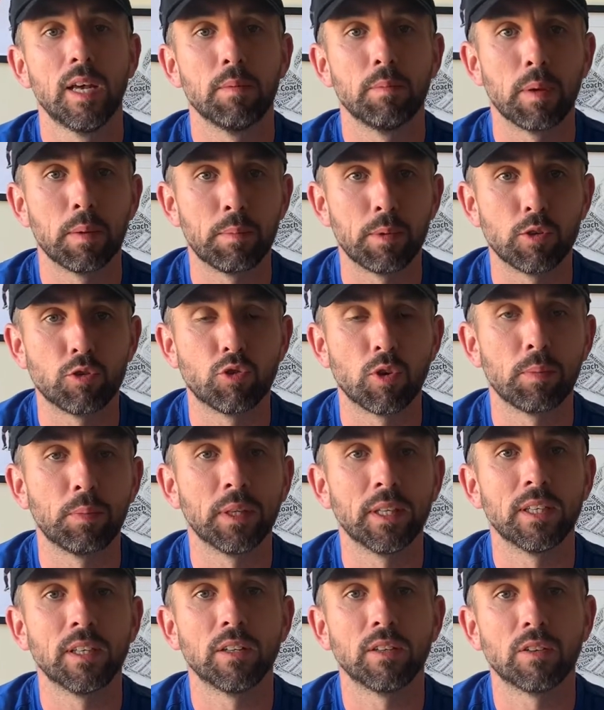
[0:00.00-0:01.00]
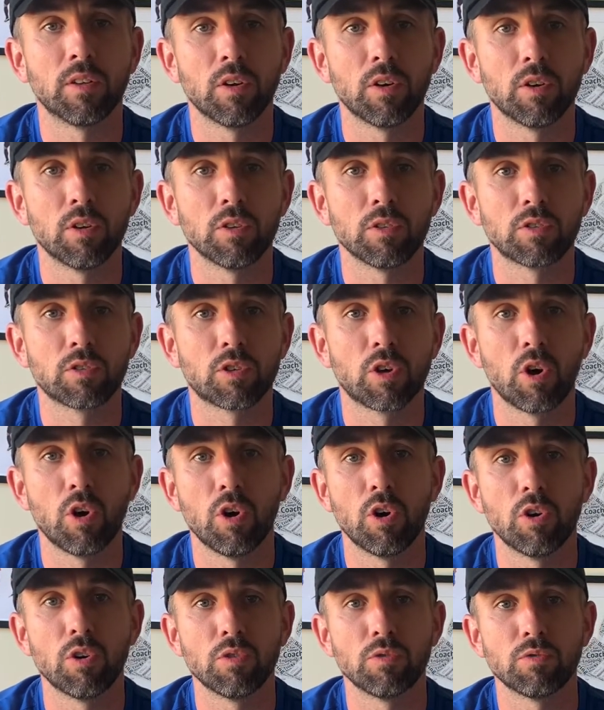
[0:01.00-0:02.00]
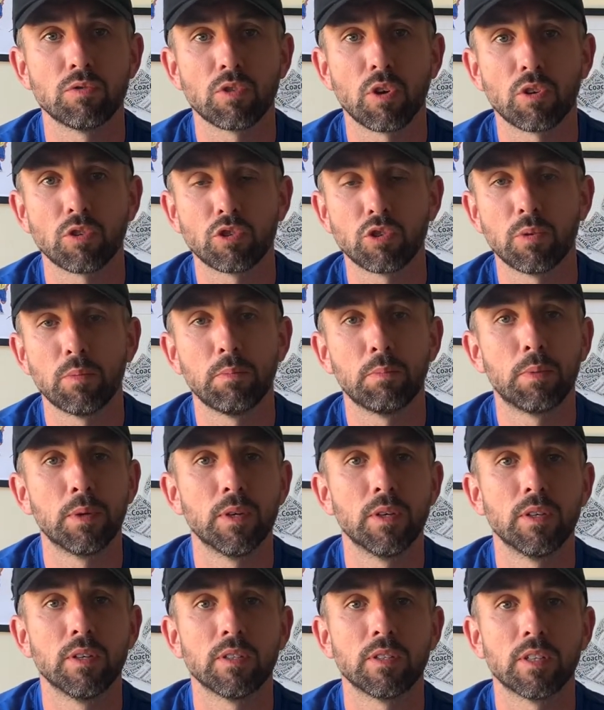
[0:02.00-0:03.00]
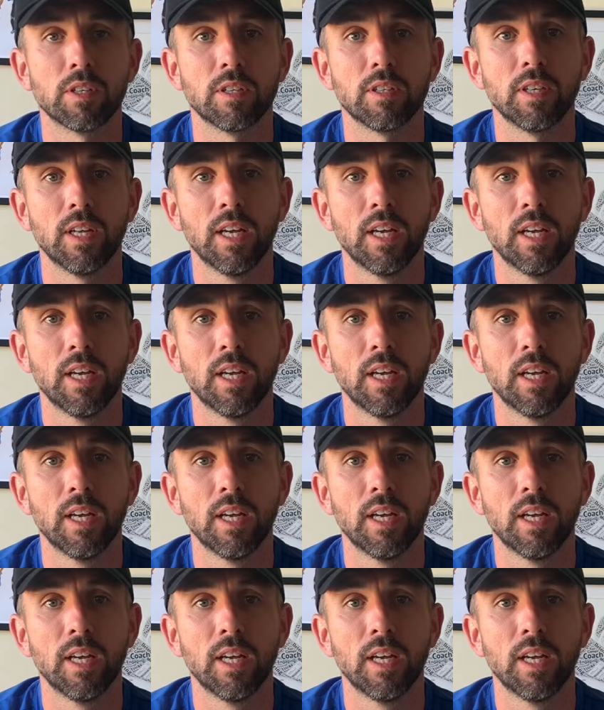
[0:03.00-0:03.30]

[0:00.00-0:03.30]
maybe dribbling at those cones or jumpers and